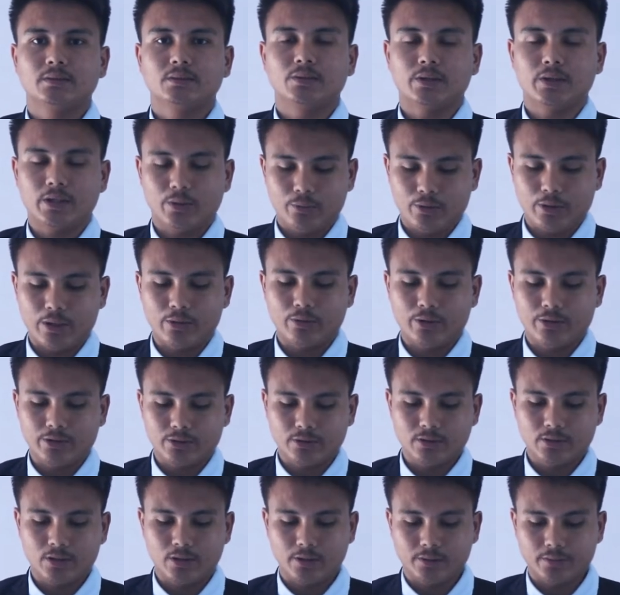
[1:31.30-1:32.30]
Okay, we are going
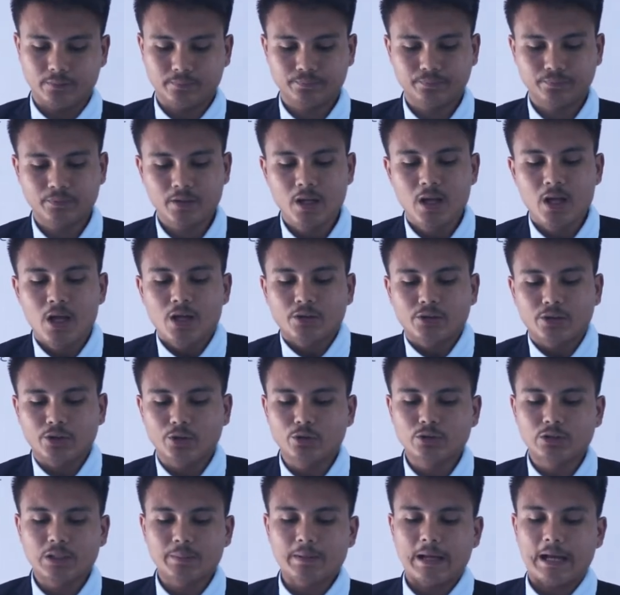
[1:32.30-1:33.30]
to learn. The
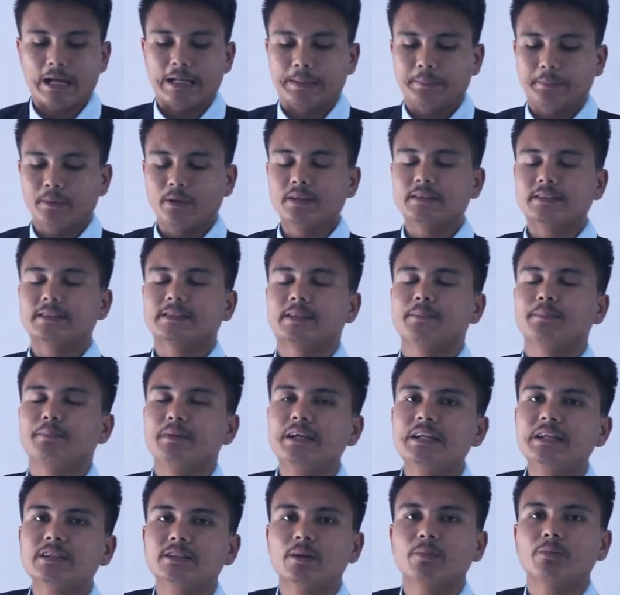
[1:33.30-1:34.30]
use of animals as a
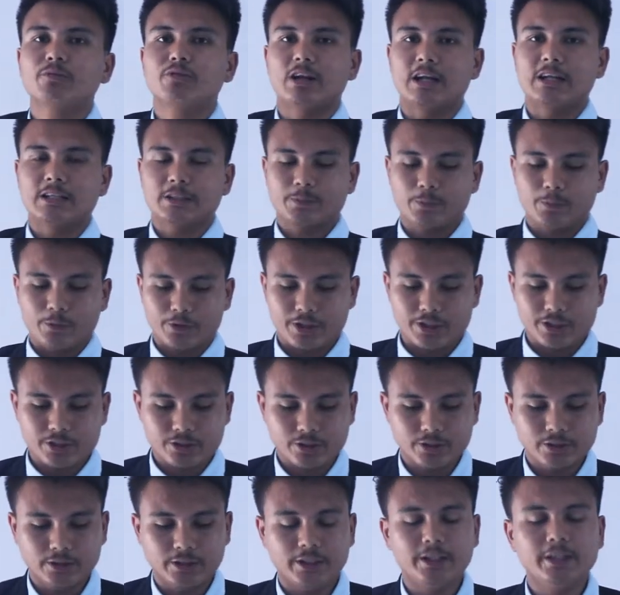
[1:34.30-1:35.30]
means of
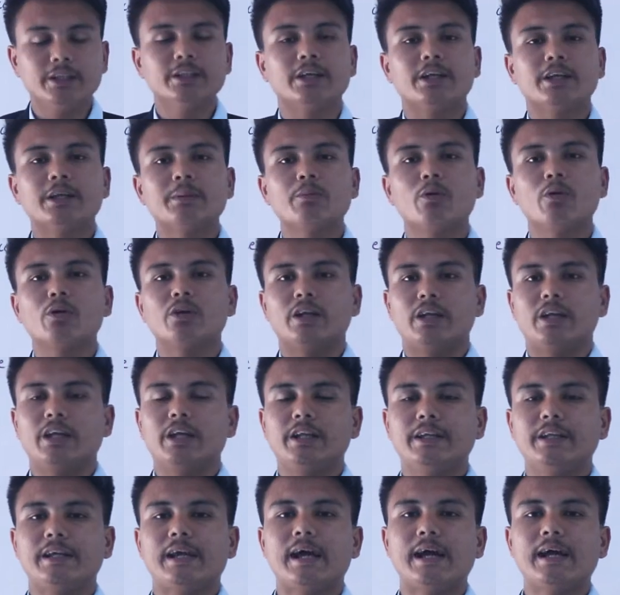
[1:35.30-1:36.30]
transportation in remote
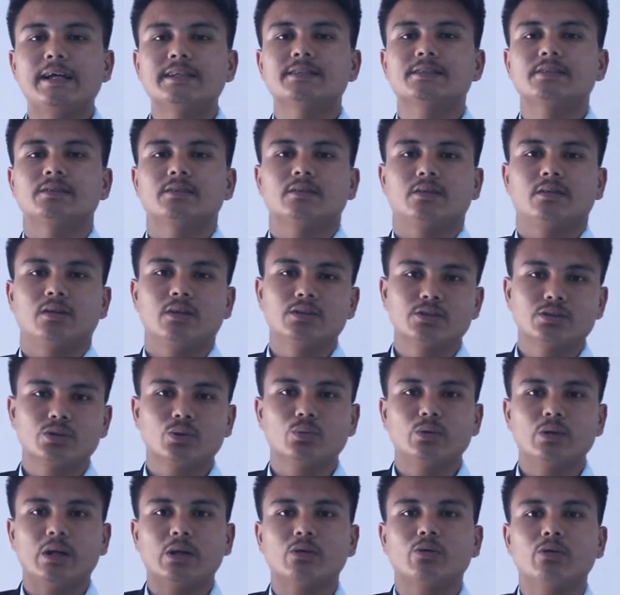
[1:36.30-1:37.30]
areas also
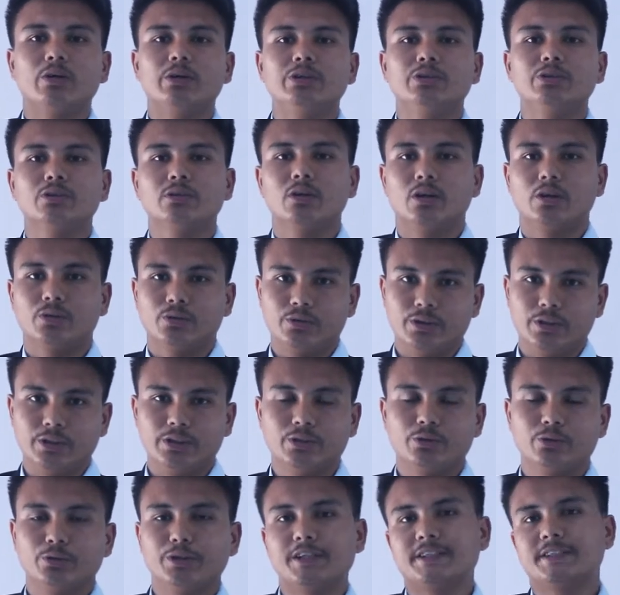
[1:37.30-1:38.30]
we are going to learn
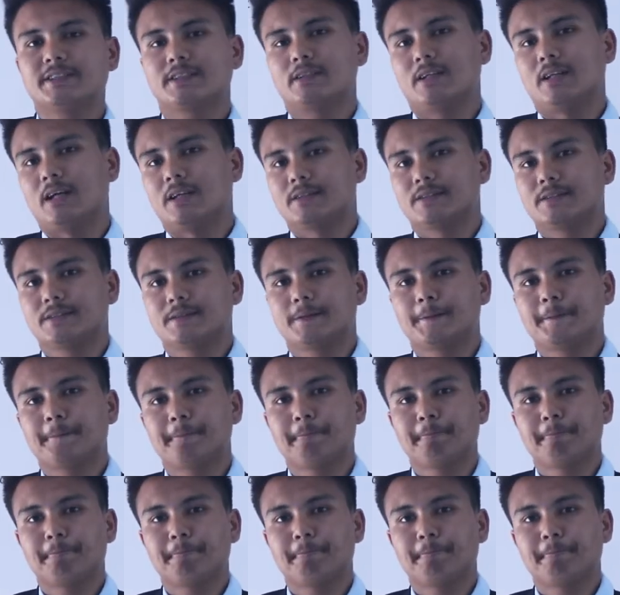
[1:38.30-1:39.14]
in today's class.